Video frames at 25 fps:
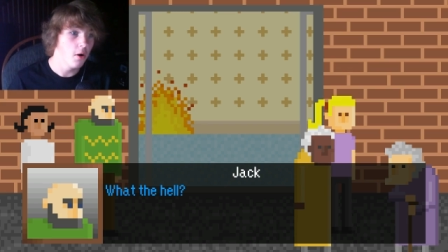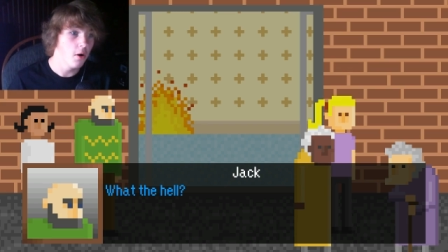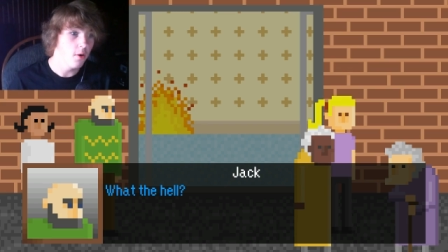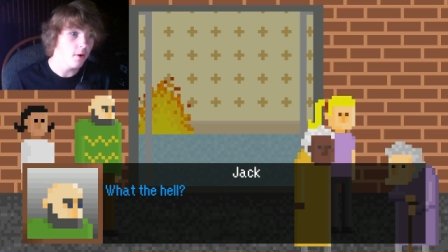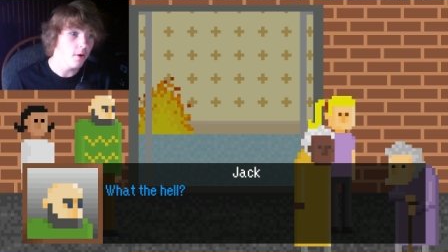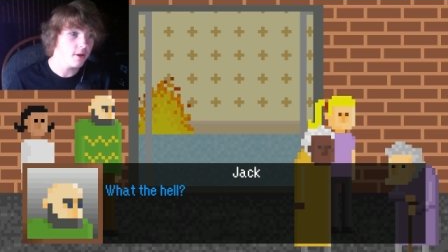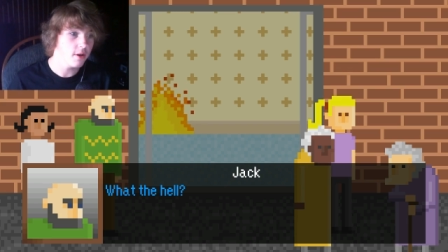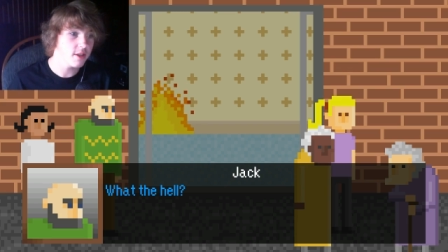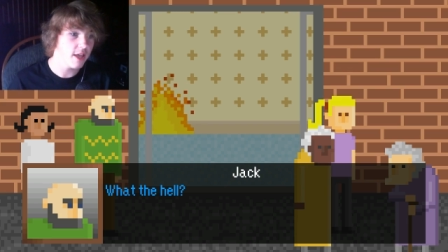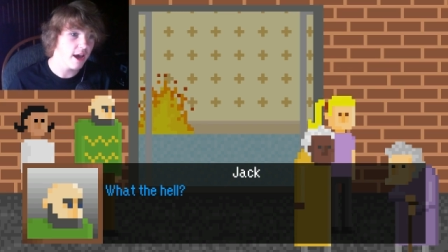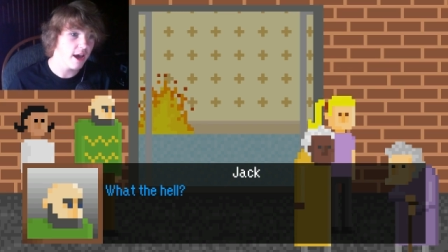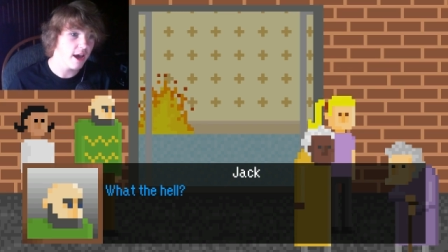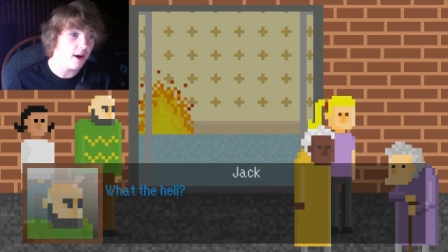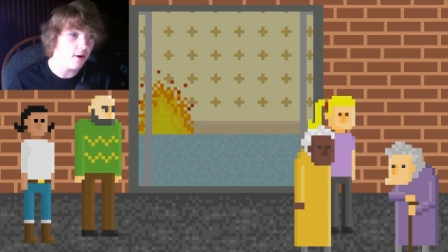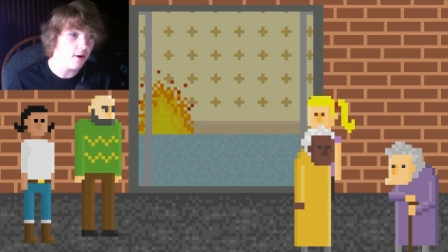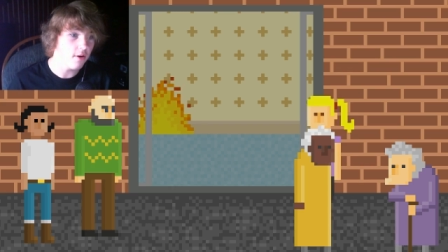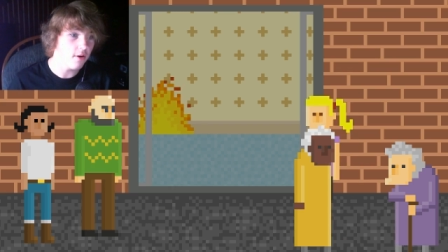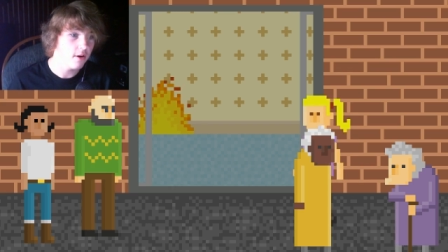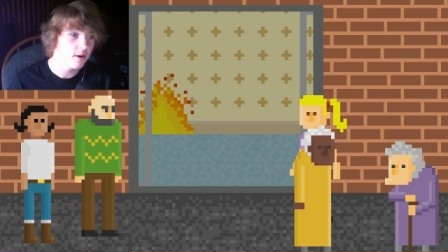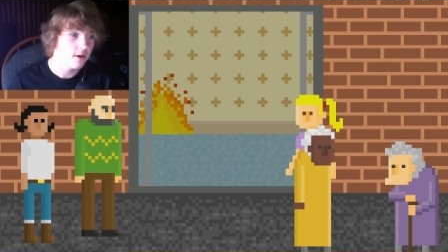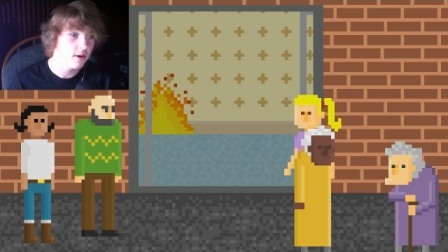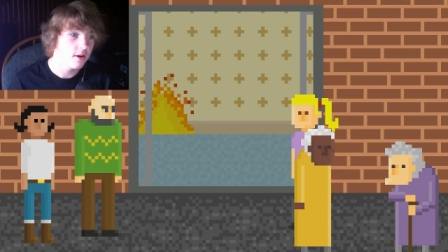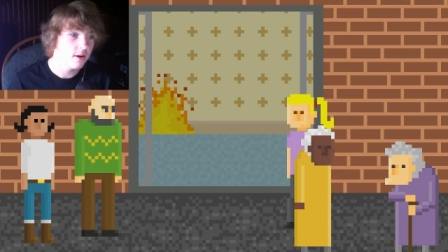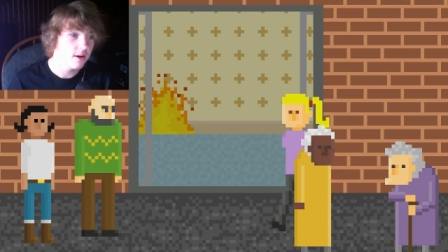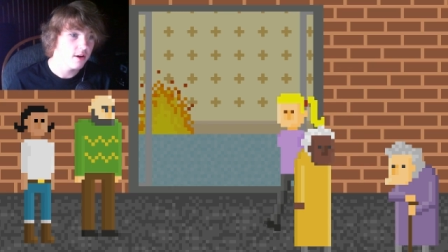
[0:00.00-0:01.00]
What the
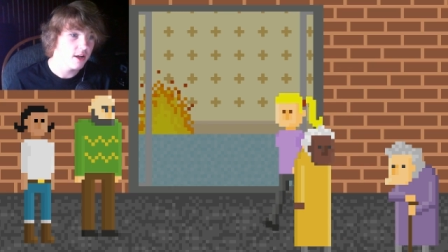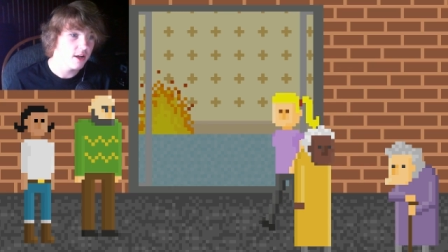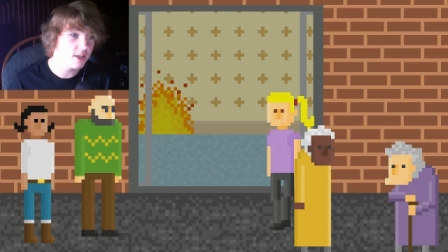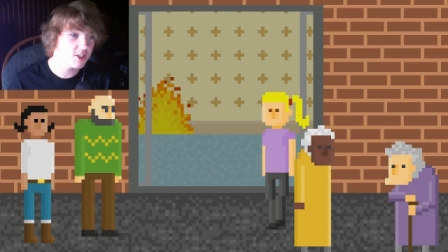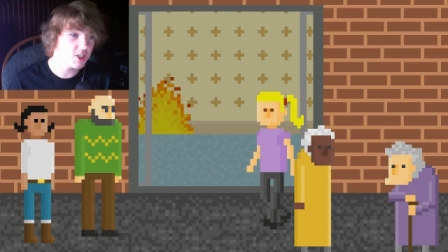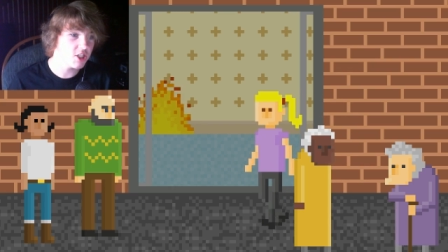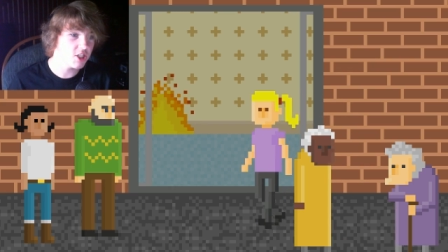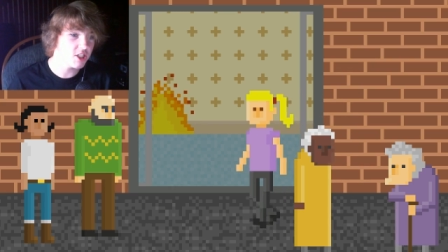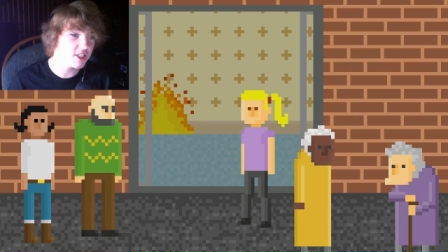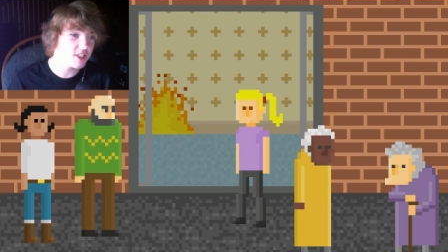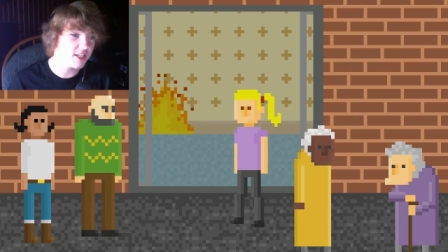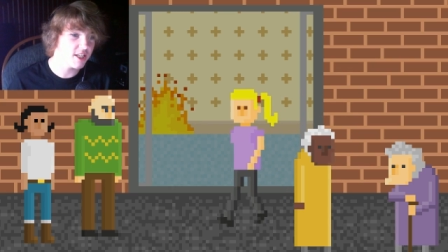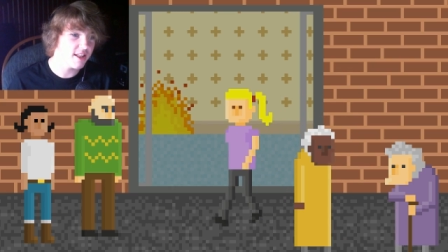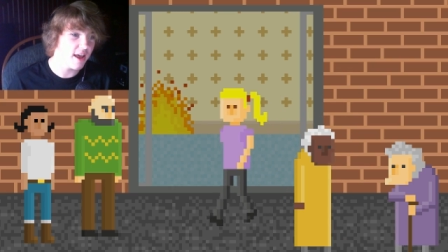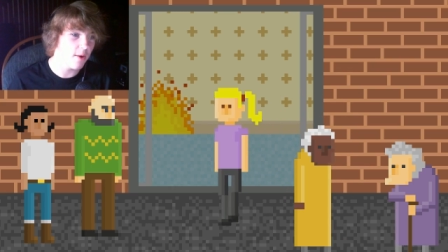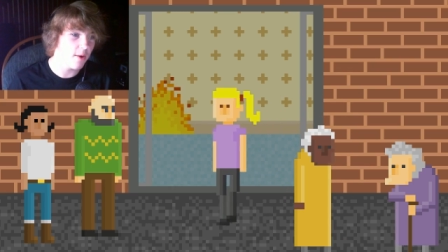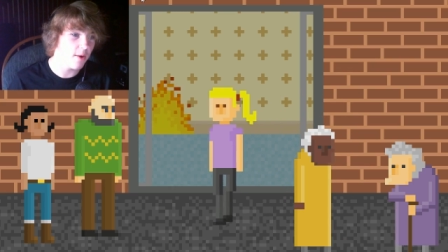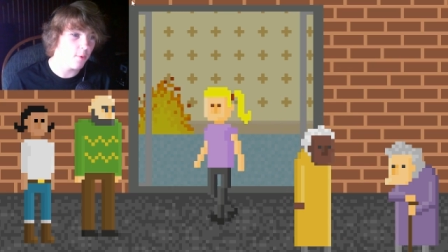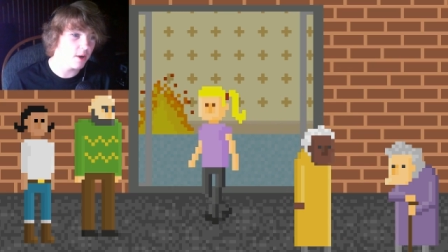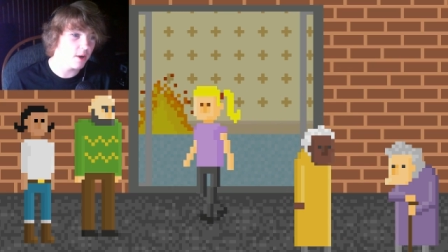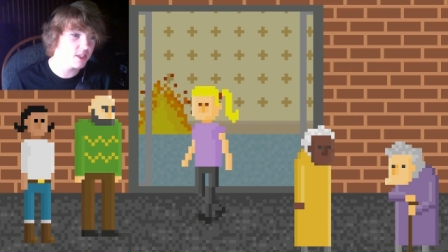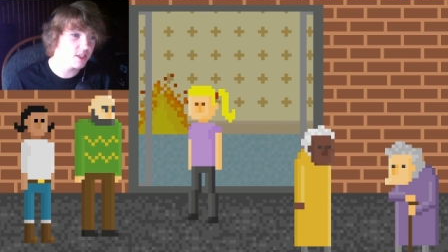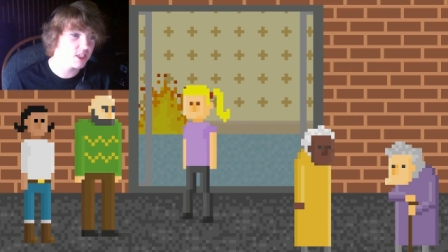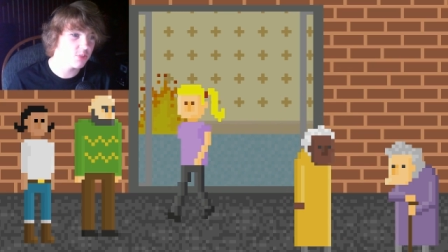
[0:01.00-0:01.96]
hell? It's just in that one